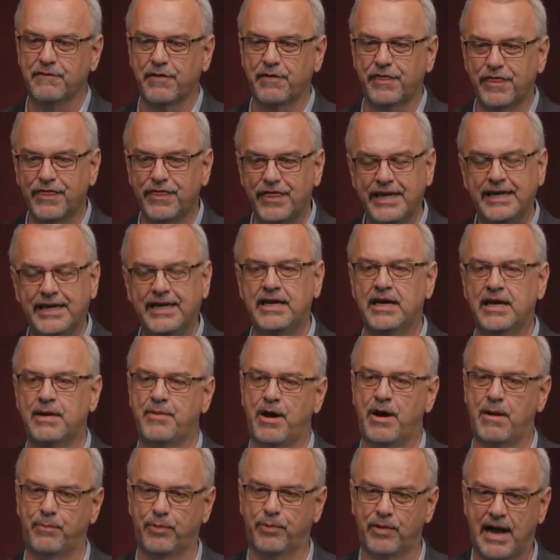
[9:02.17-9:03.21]
of thinking
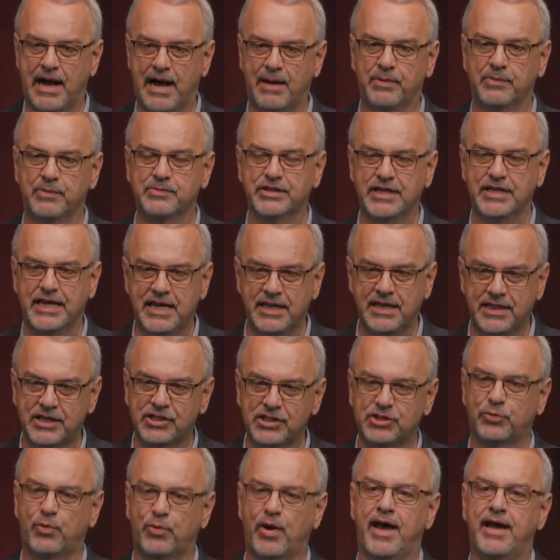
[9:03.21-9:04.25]
about problems in
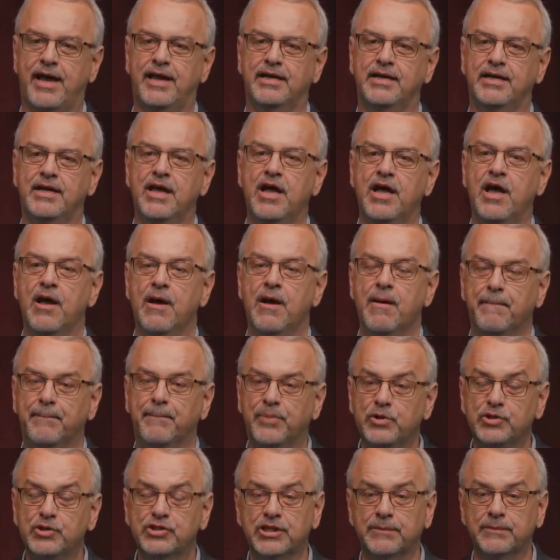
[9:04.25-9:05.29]
this way
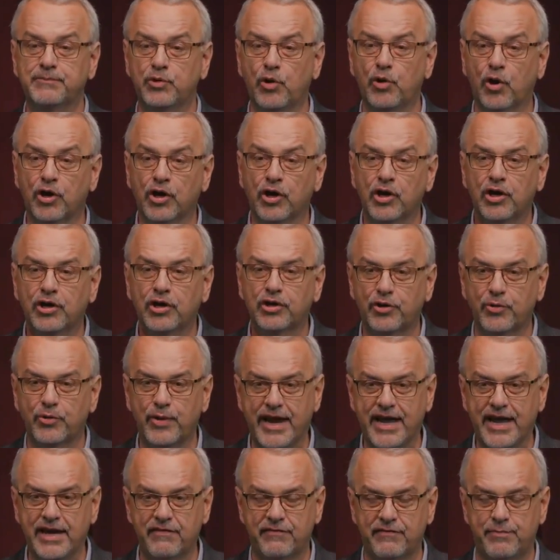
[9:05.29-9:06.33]
boots up your
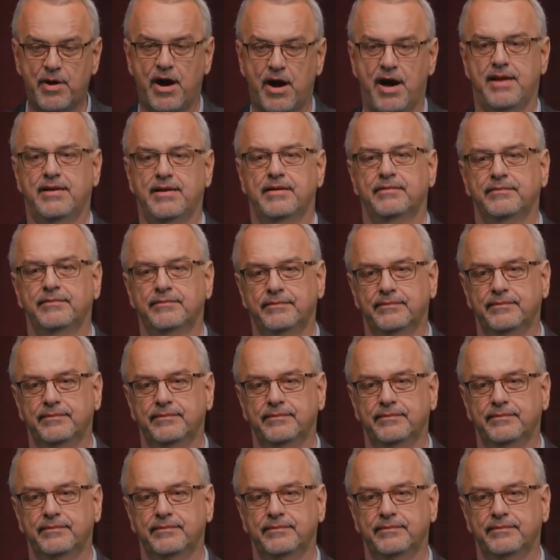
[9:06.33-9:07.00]
creative mind.